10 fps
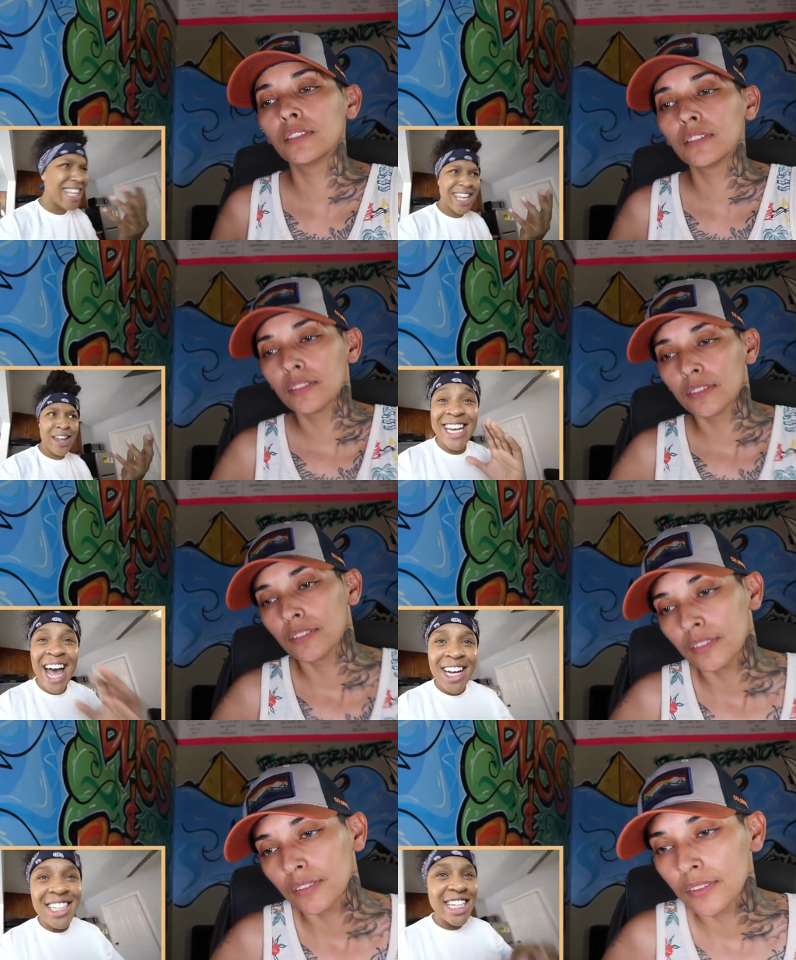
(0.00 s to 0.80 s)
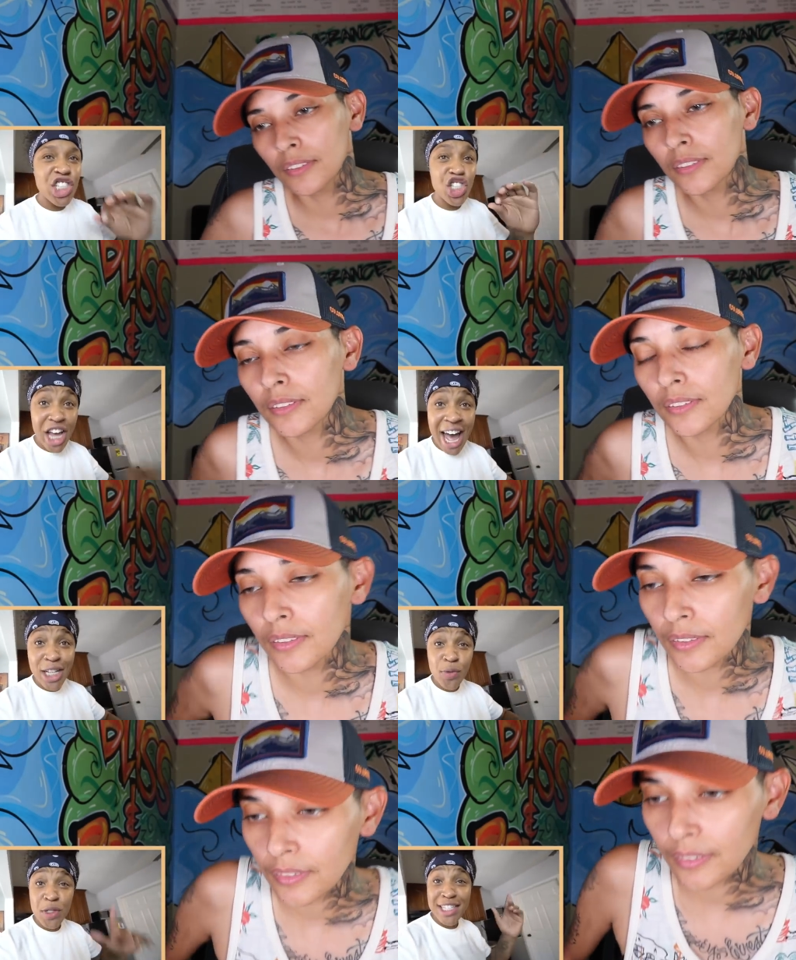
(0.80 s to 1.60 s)
Speaker 1: and then Natalie and
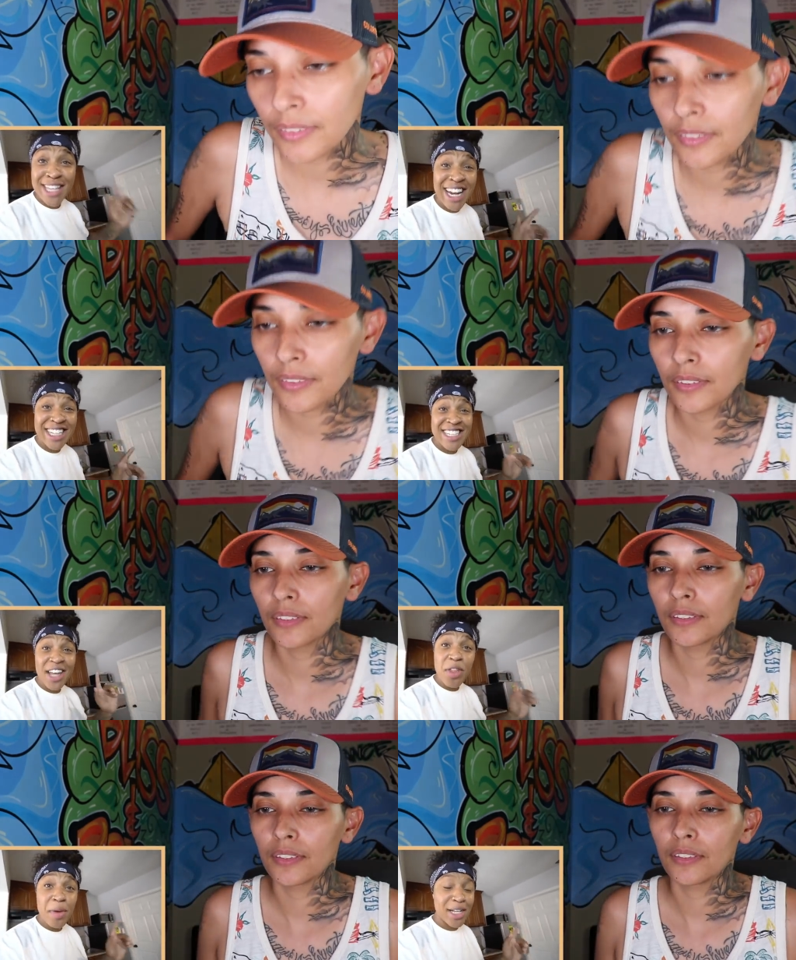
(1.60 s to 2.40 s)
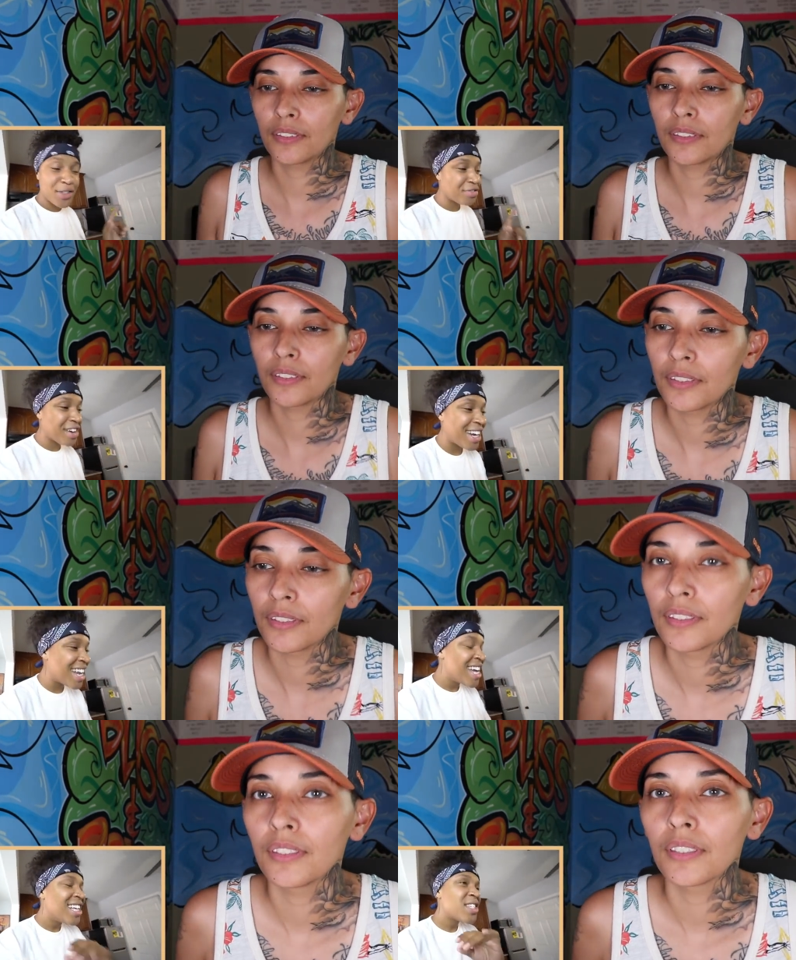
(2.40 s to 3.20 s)
Jazz, which is Natalie's other best
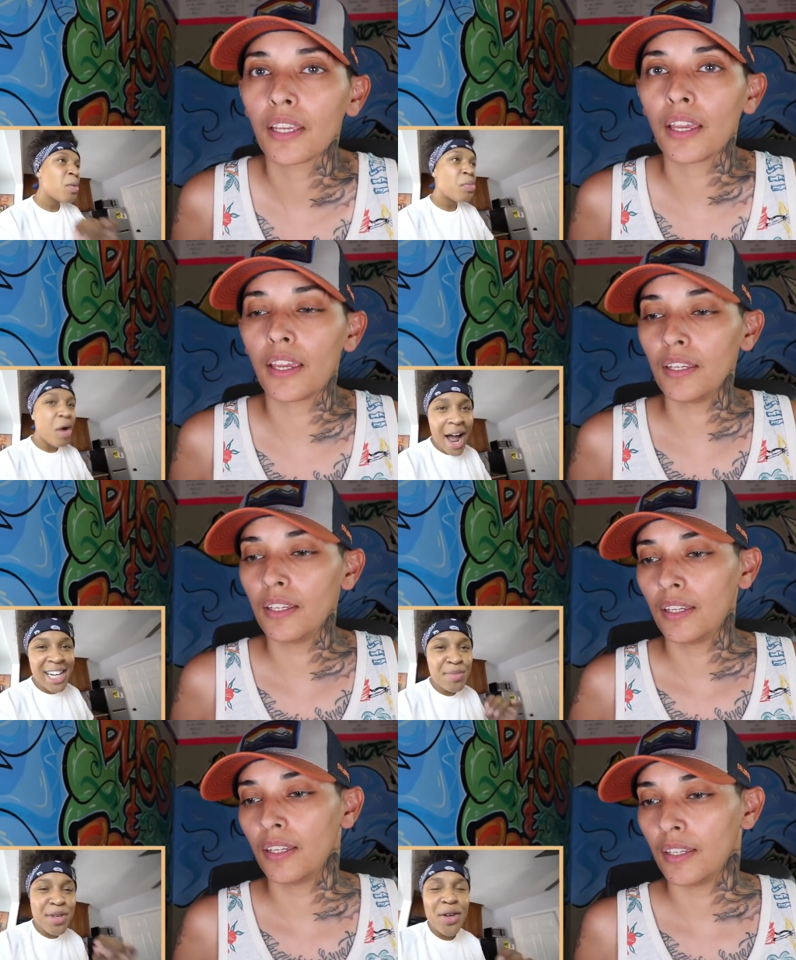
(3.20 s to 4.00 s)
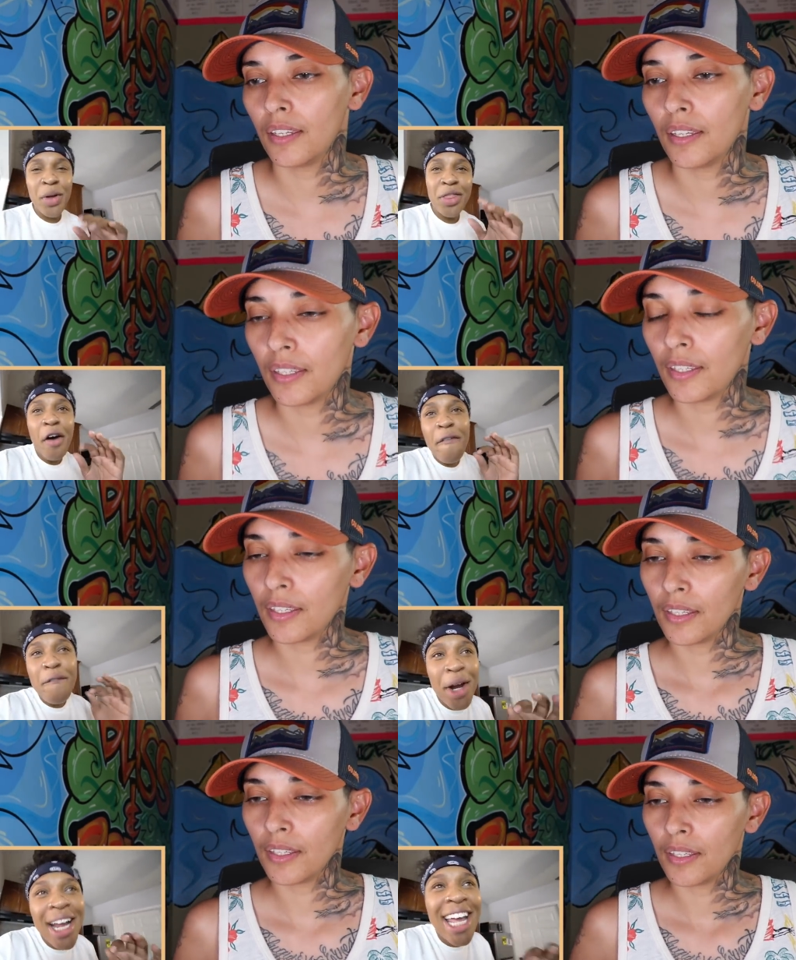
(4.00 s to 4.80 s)
friend, okay. surprised me with
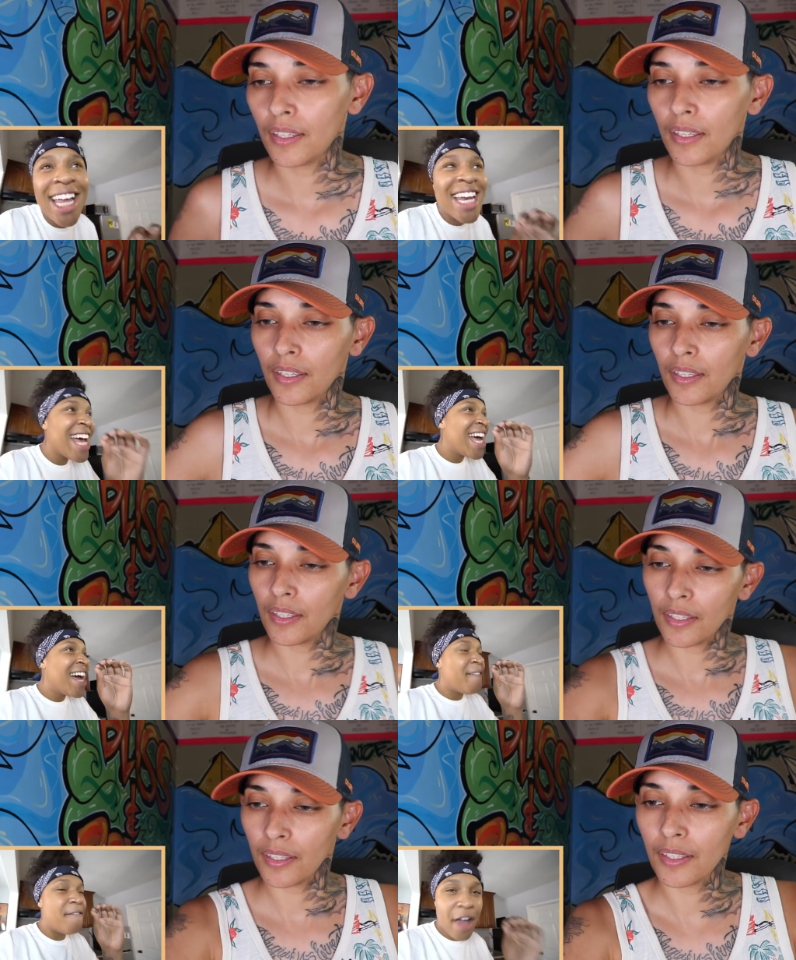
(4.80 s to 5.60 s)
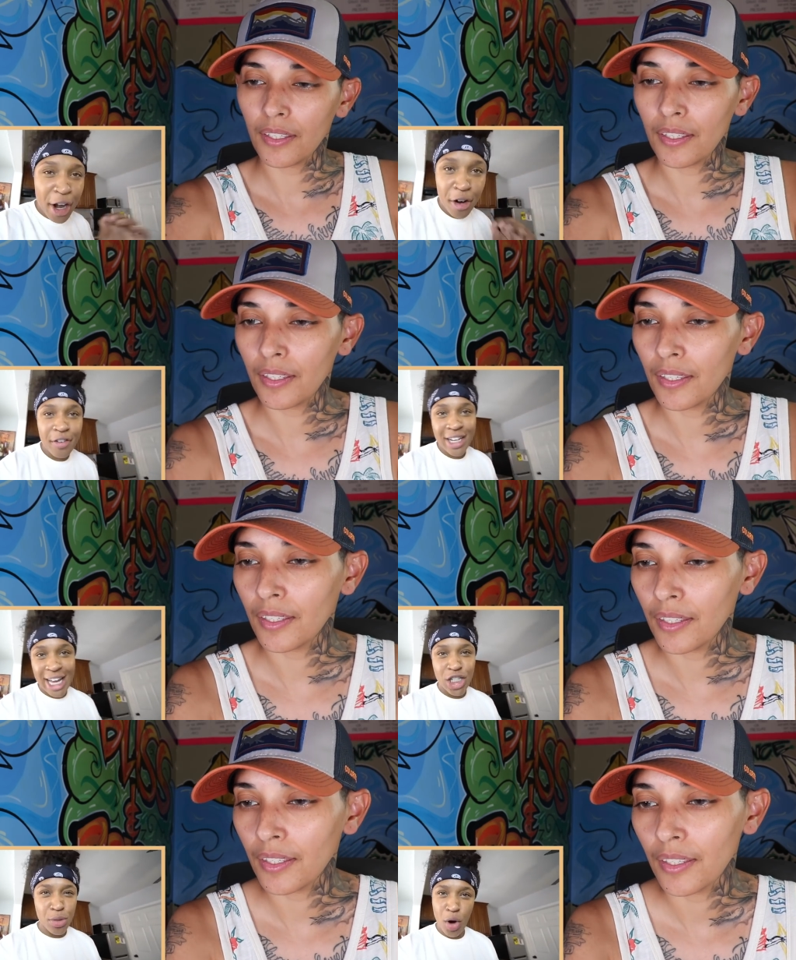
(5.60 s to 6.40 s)
a freaking
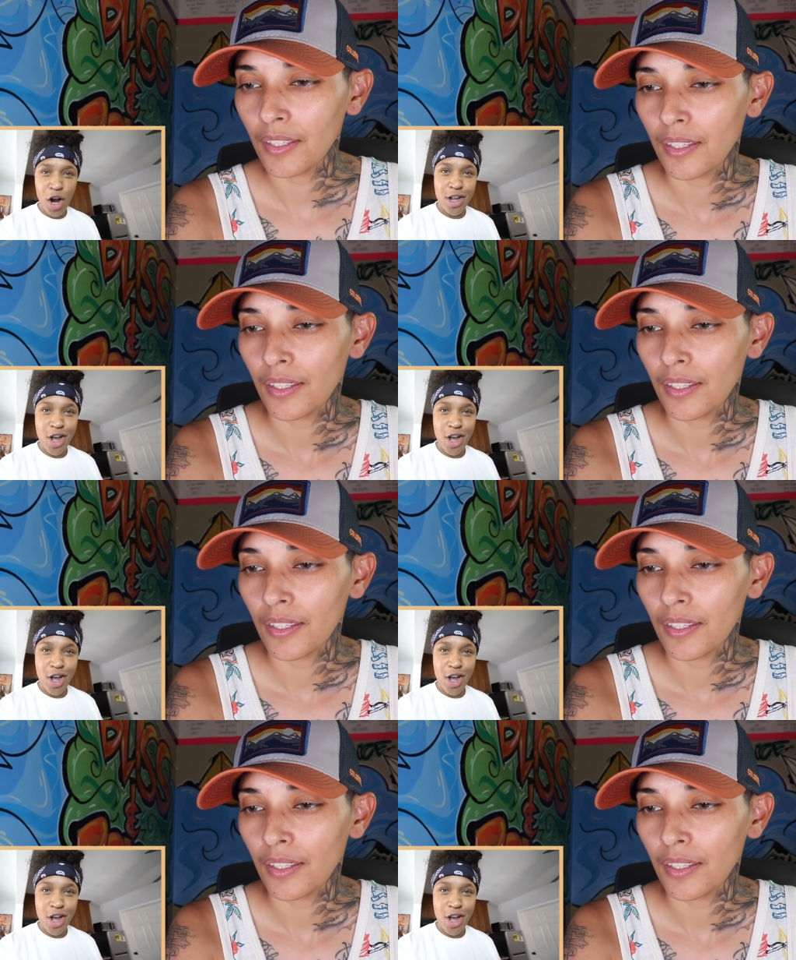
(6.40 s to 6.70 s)
verification